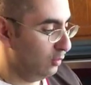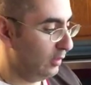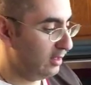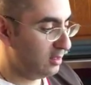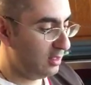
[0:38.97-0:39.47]

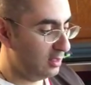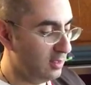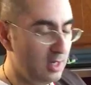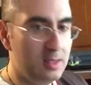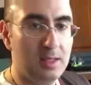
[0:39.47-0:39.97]
rinse it
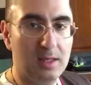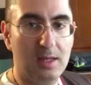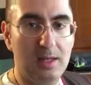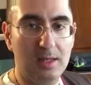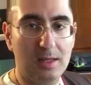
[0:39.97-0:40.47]
nice and
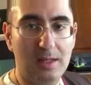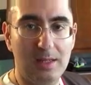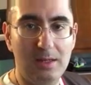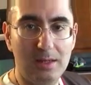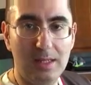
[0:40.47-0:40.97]

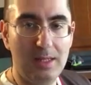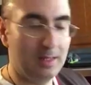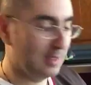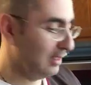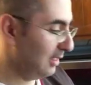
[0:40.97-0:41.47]
clearly
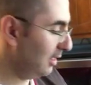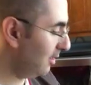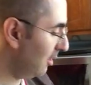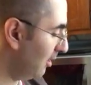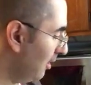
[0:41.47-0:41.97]
and
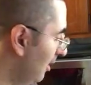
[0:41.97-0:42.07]
clean,